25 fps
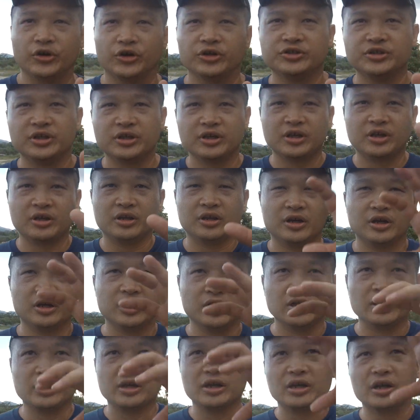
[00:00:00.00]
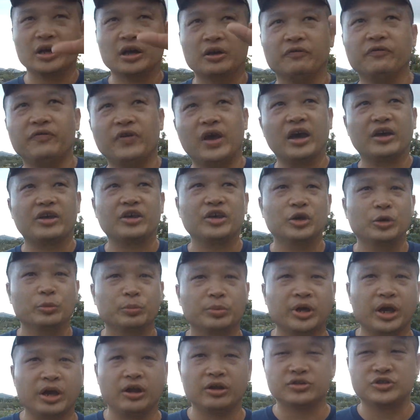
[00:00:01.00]
It's like a vacuum
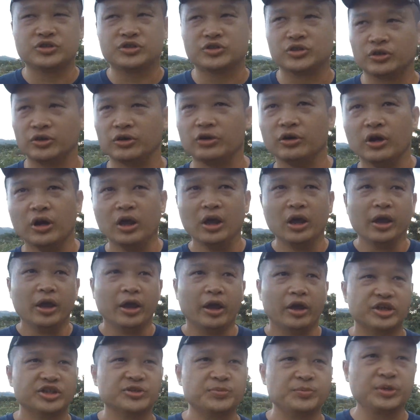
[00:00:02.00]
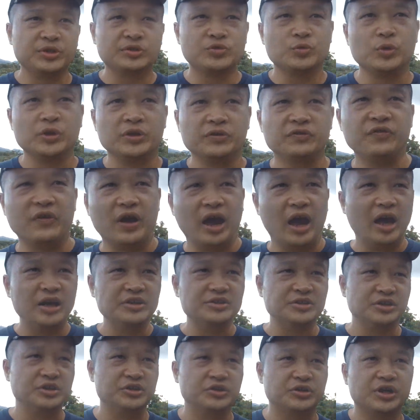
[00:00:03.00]
canister, and it spins really
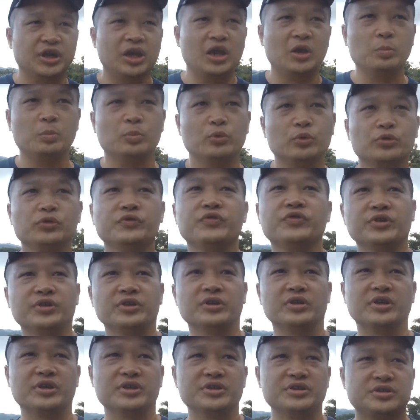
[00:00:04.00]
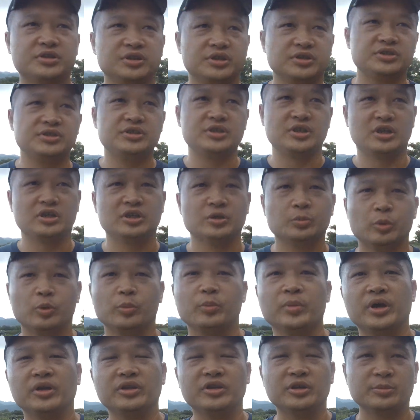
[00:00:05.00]
fast, and you can't move it because it's the
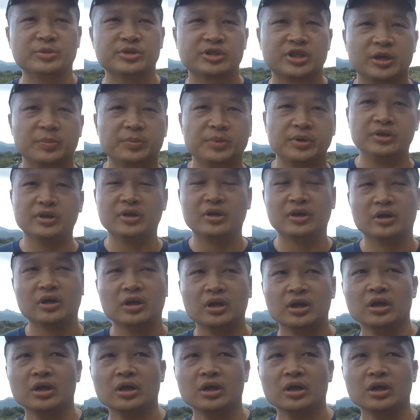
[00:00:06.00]
momentum's keeping the